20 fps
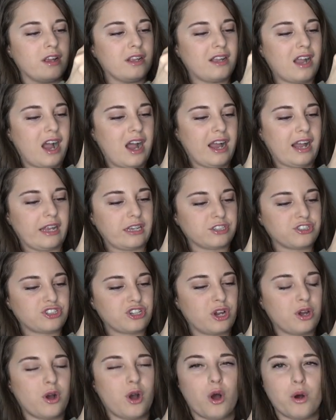
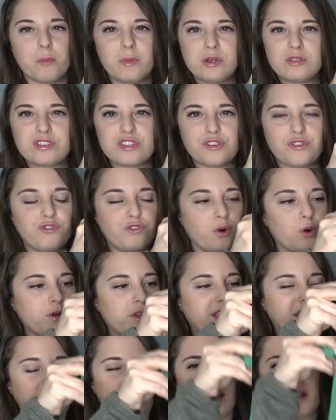Gosh, almost a full
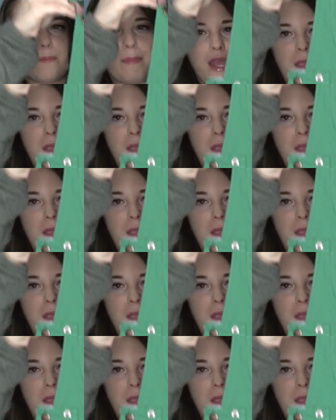year.